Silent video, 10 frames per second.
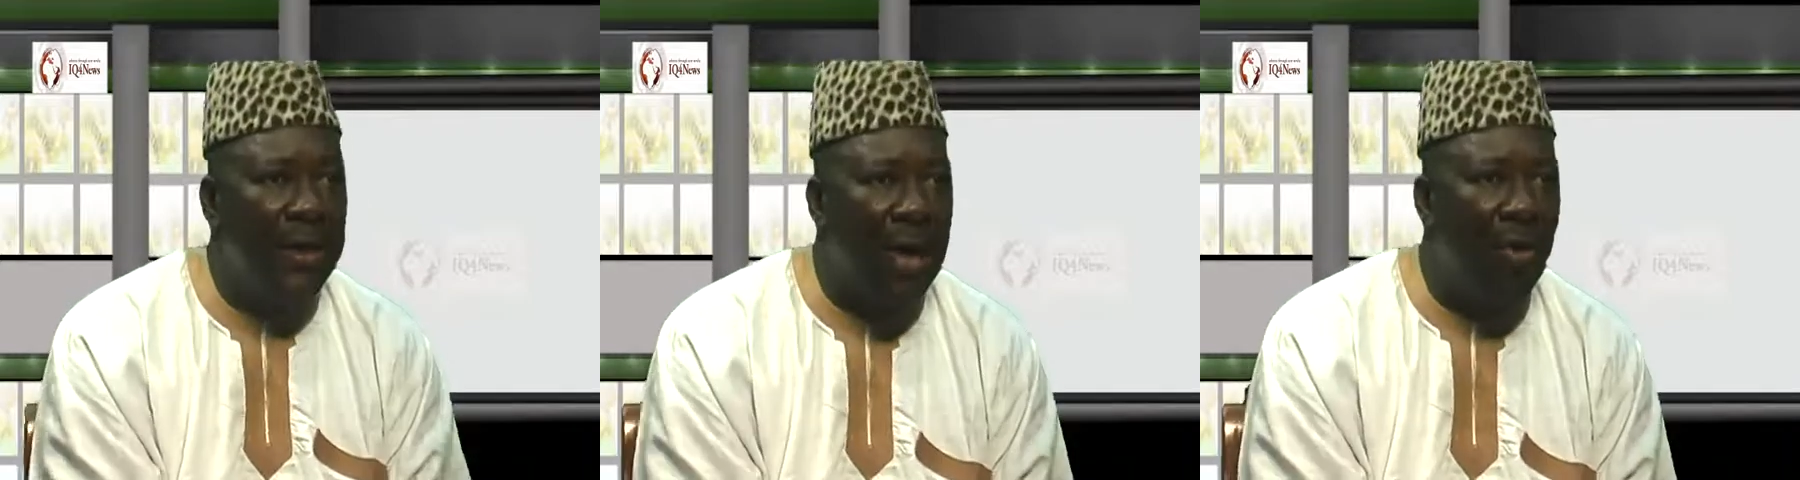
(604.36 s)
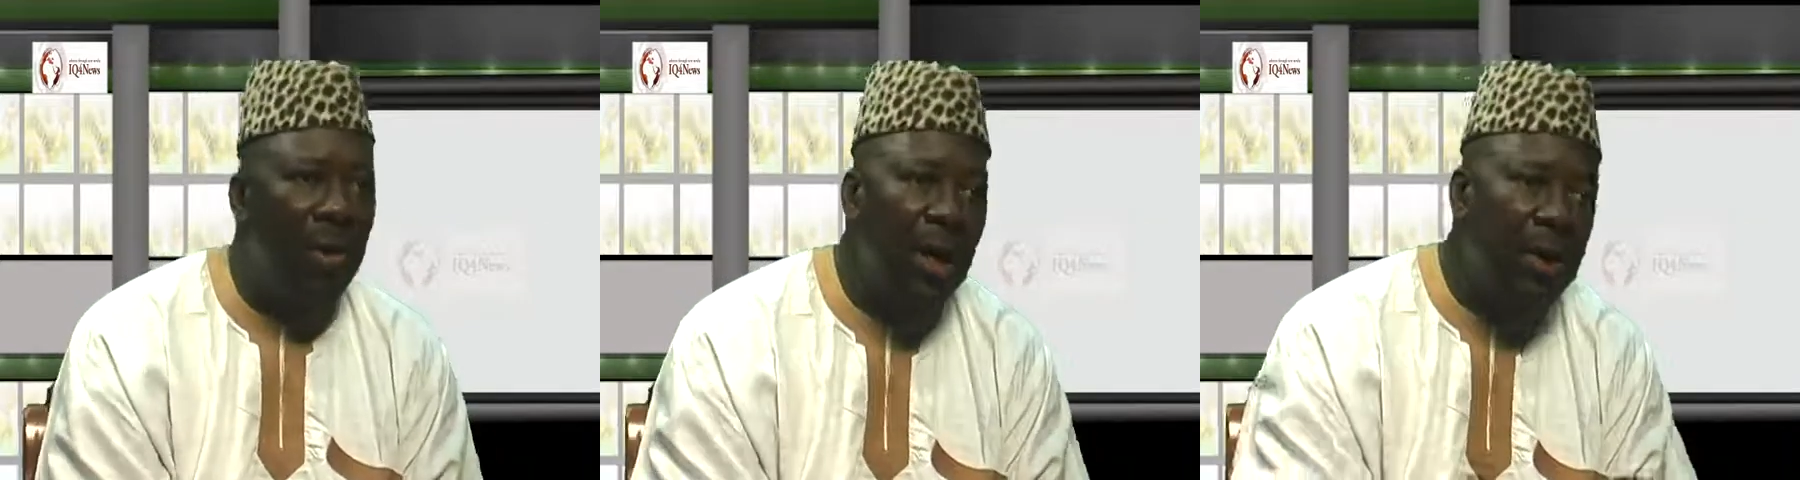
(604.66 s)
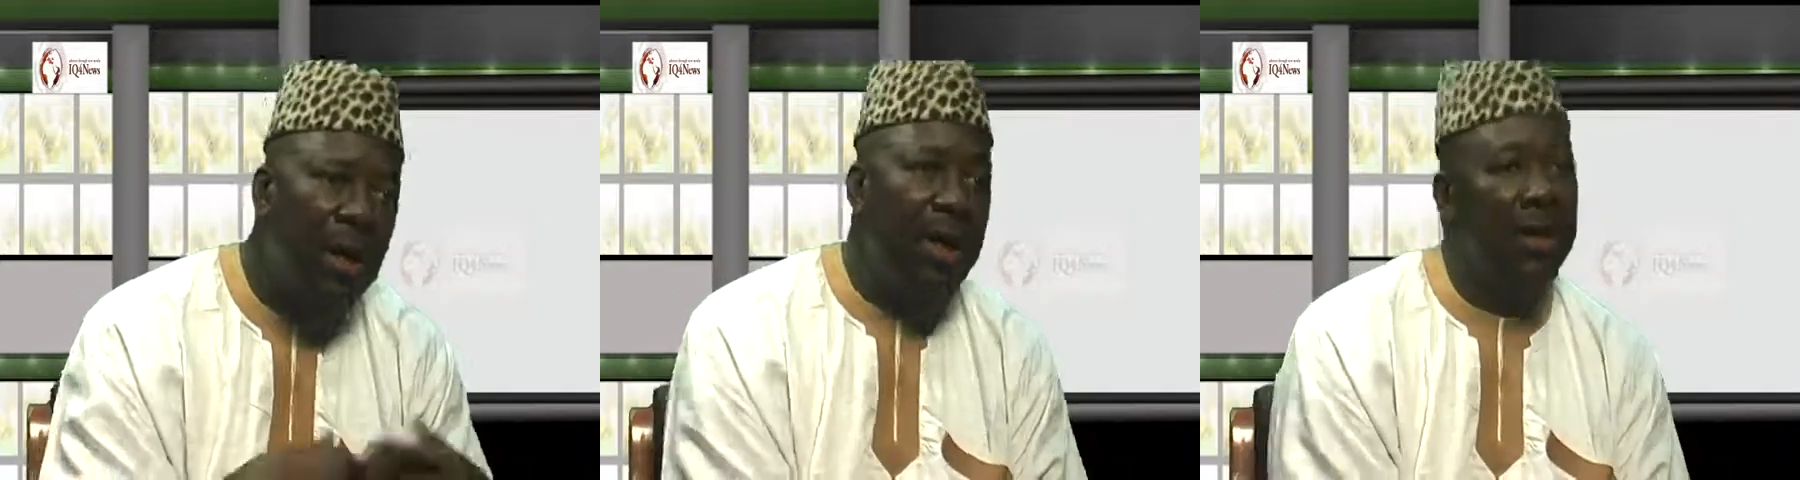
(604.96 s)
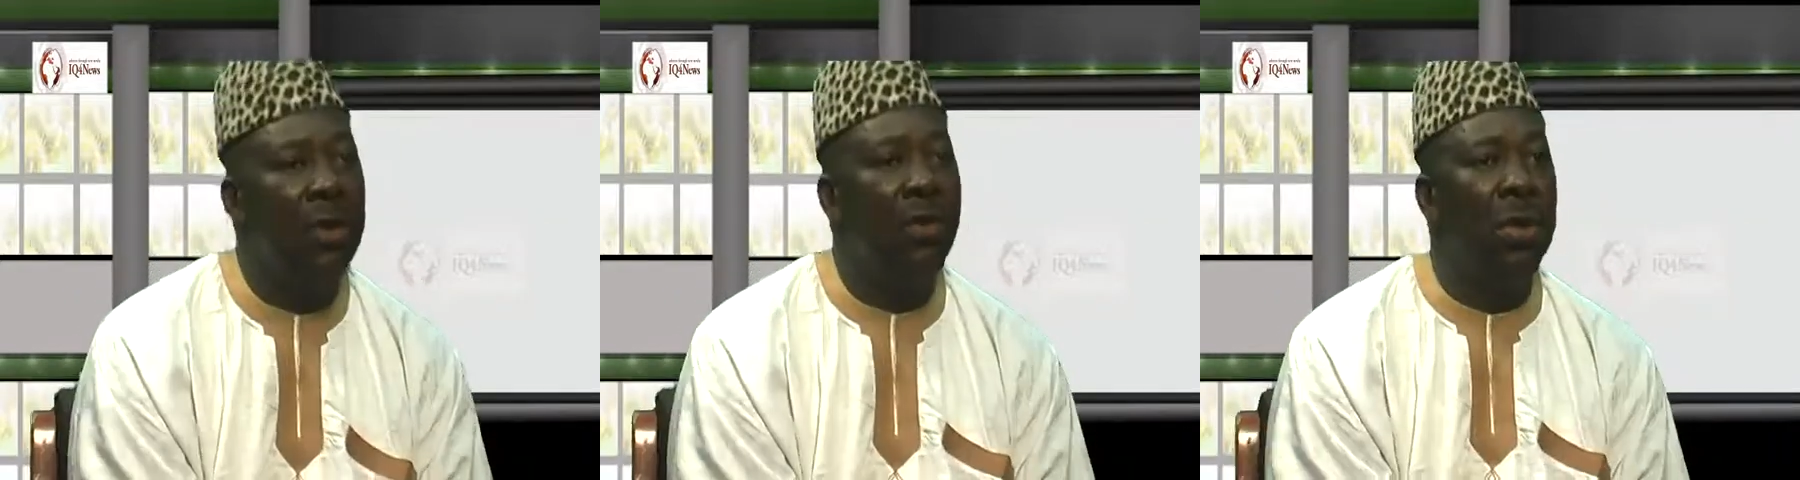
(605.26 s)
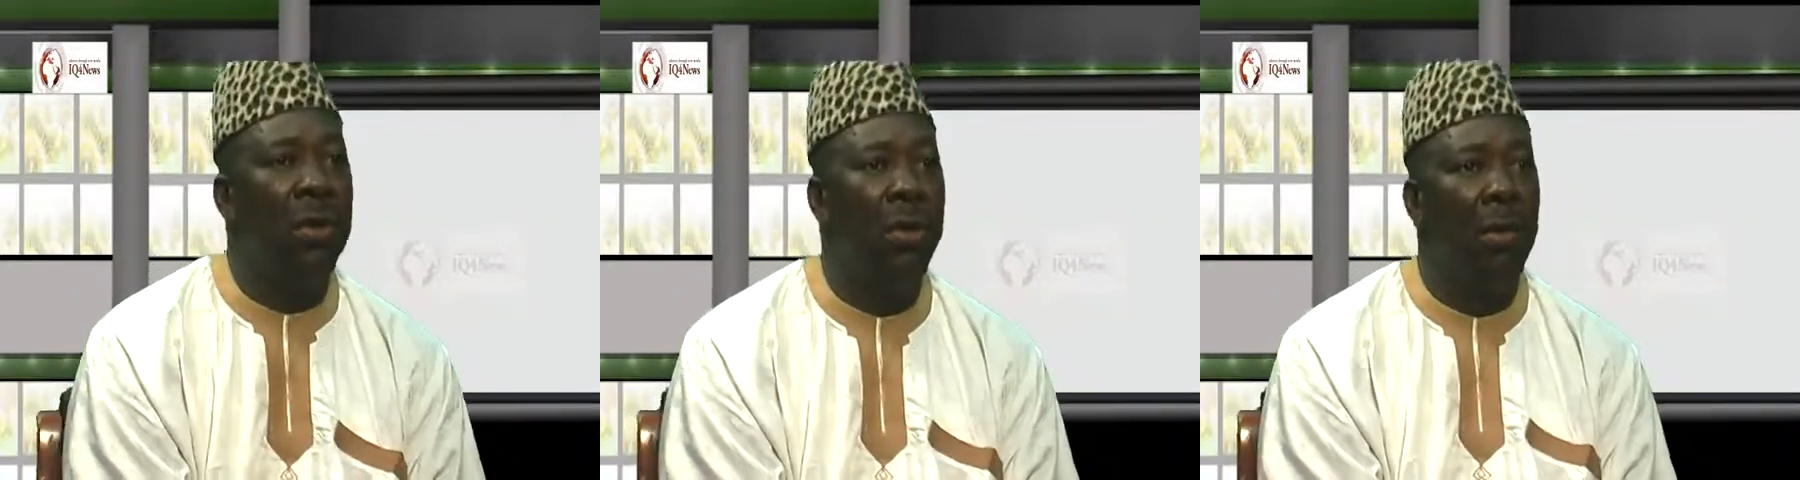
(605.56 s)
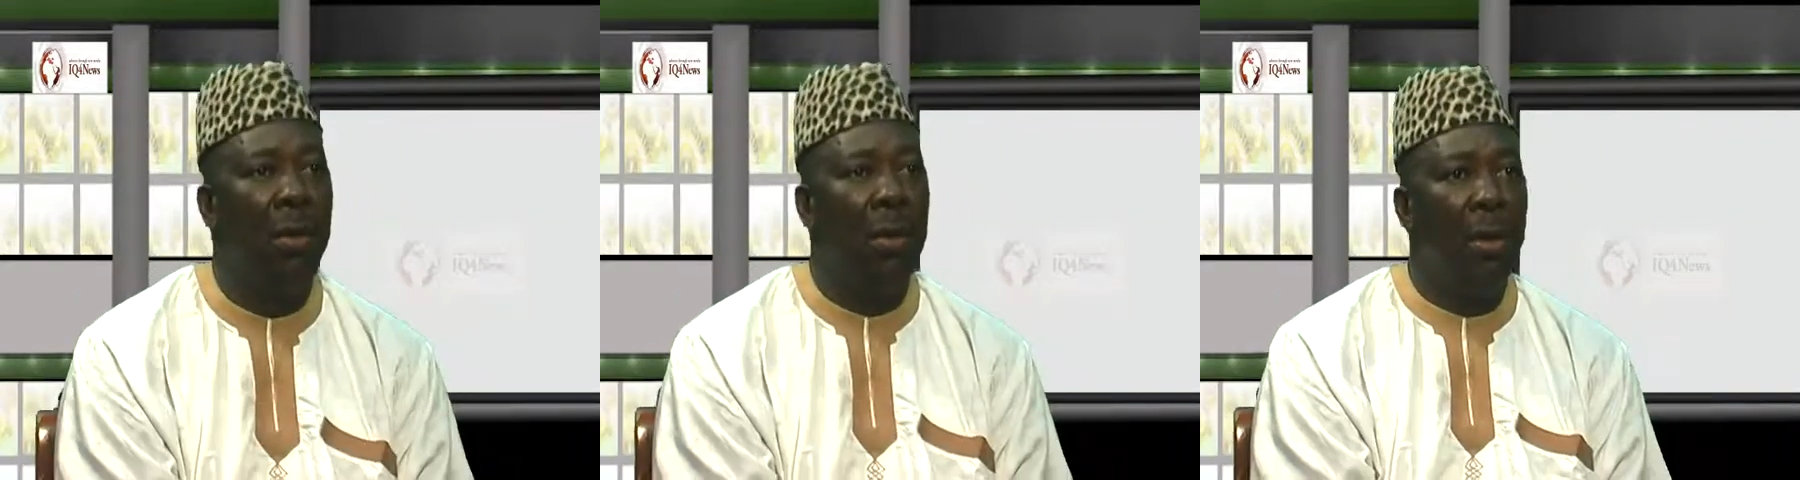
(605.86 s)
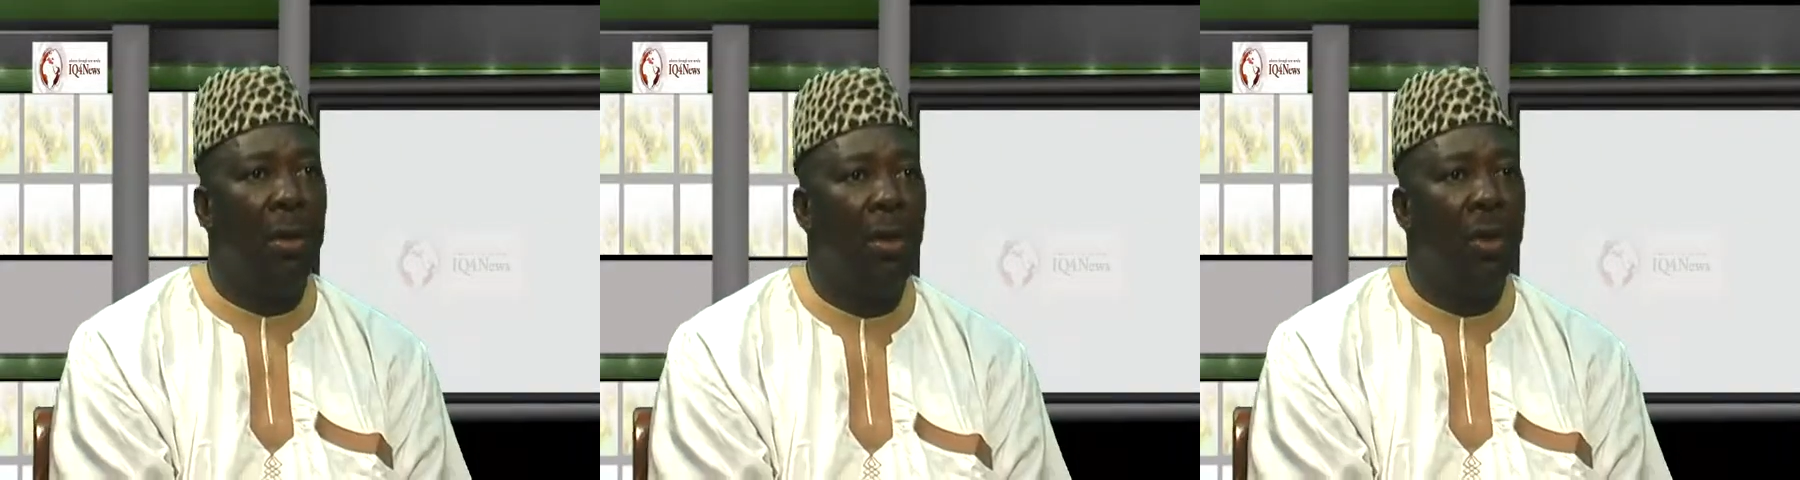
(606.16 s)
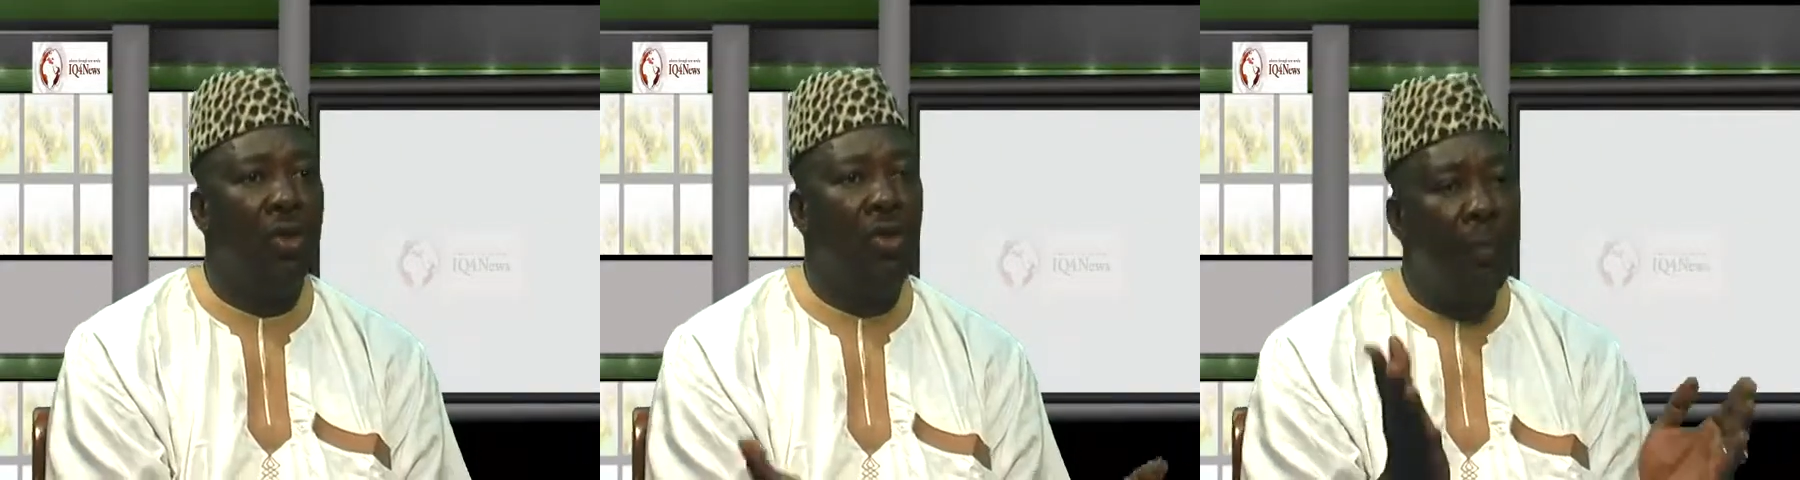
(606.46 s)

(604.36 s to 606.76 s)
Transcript: in town without anything doing. So